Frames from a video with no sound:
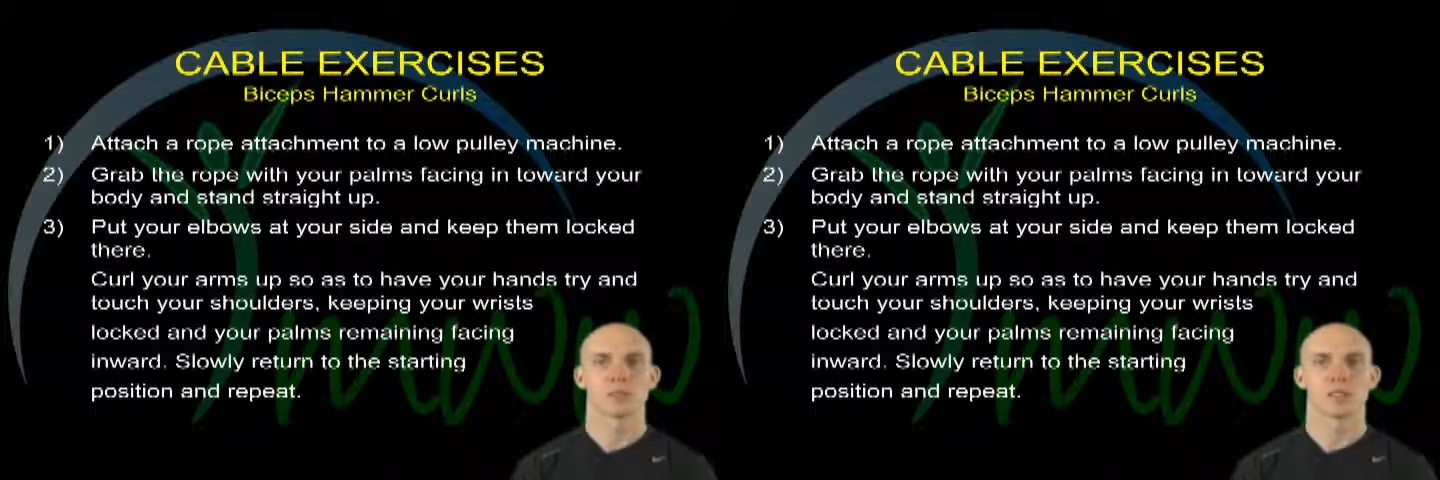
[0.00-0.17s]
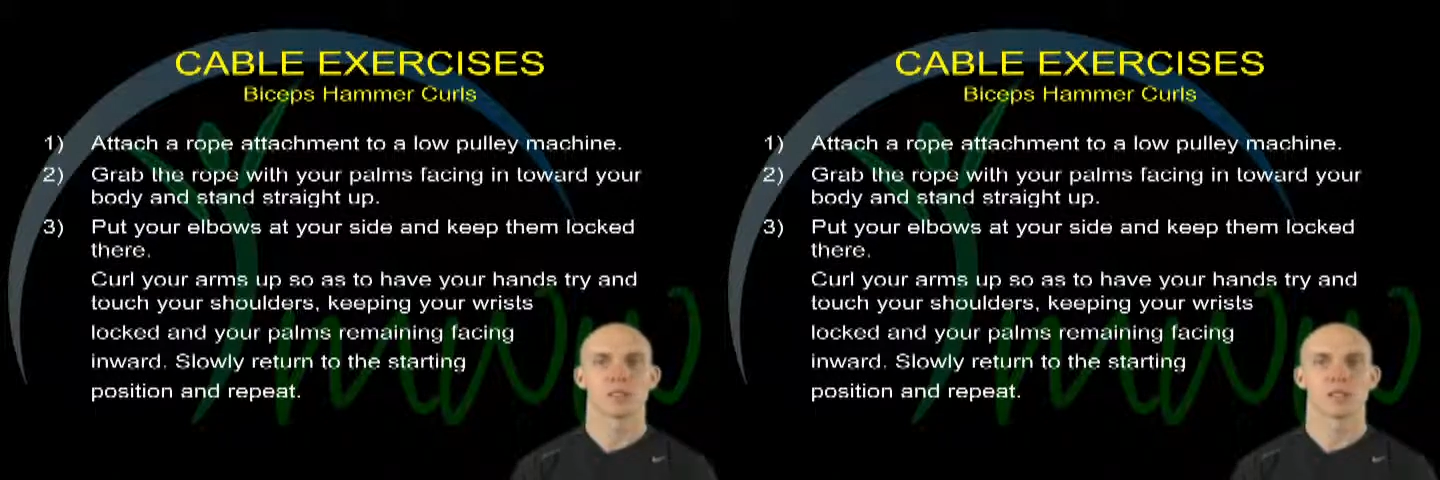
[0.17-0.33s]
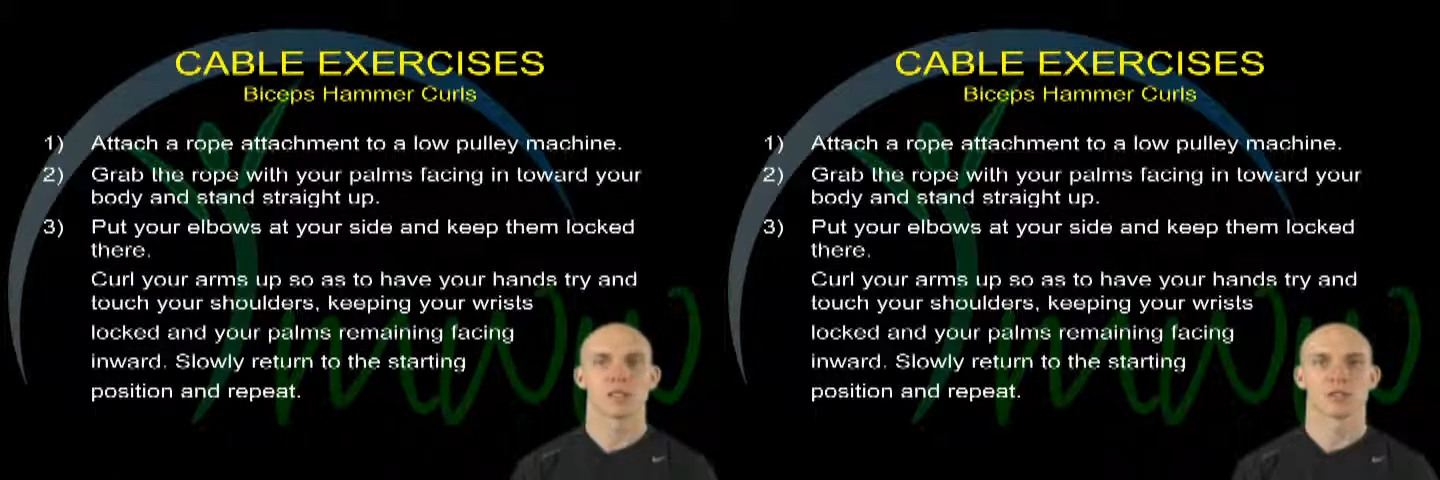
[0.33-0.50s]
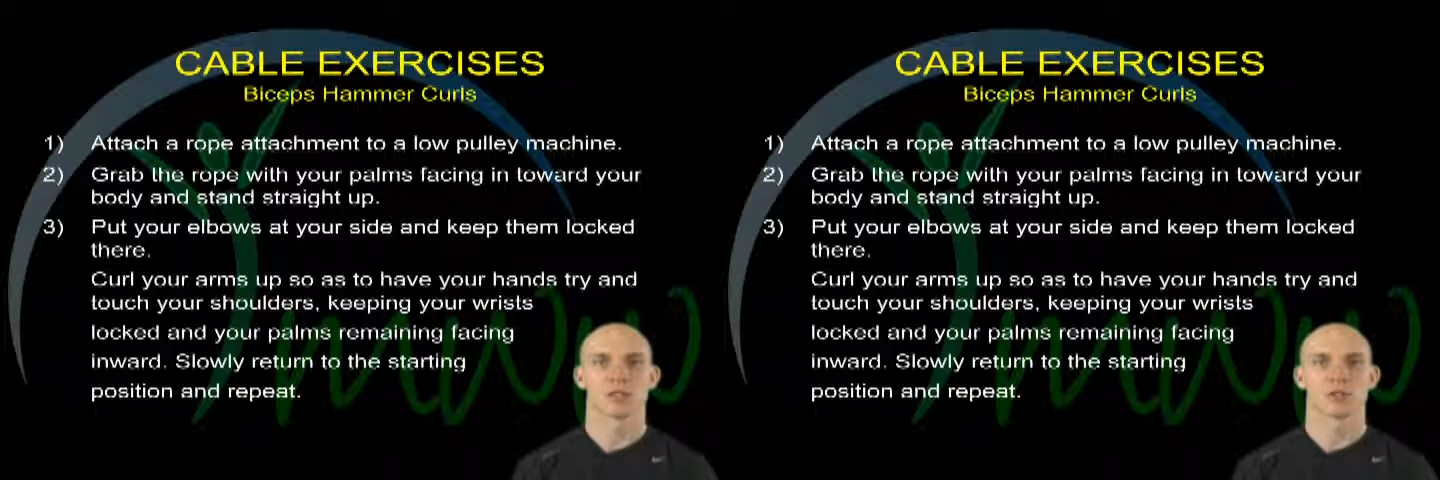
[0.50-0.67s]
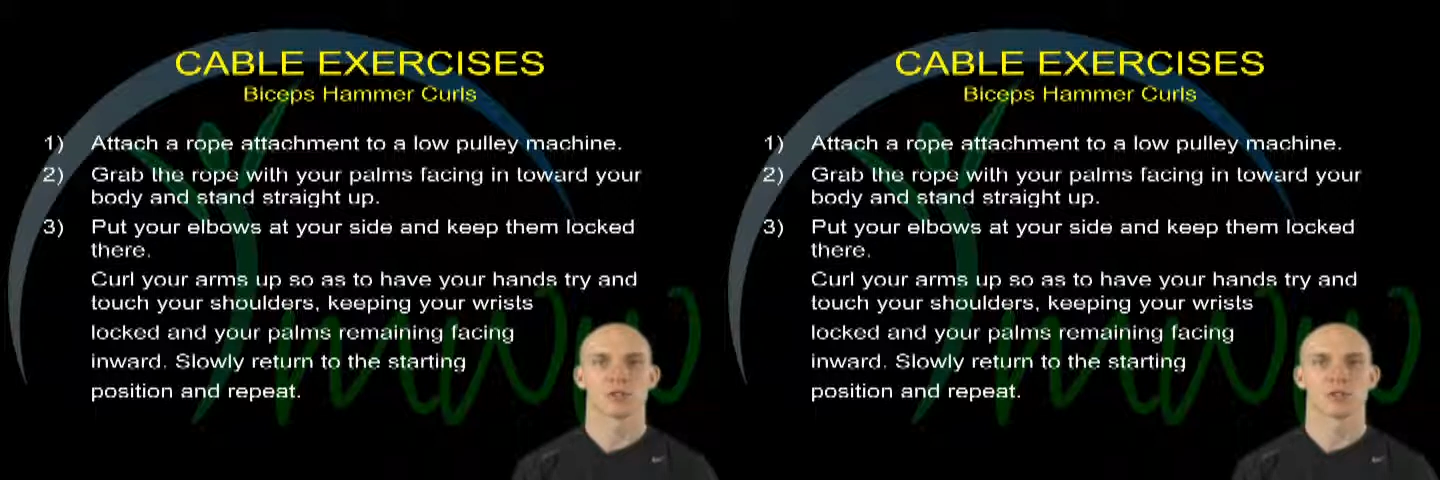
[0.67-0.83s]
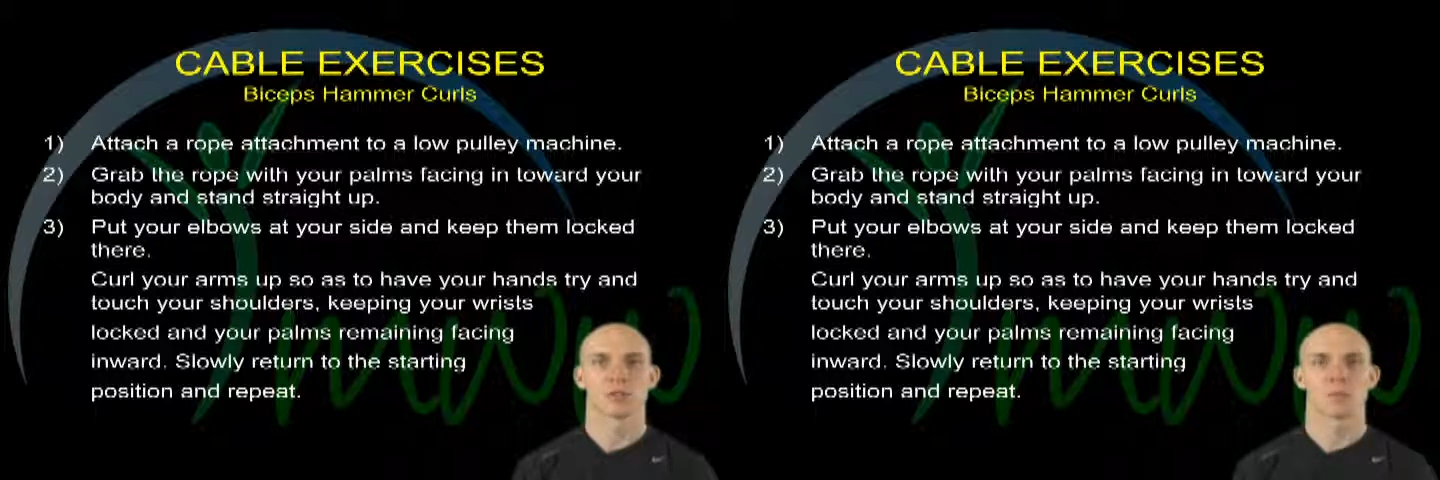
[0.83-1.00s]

facing in toward your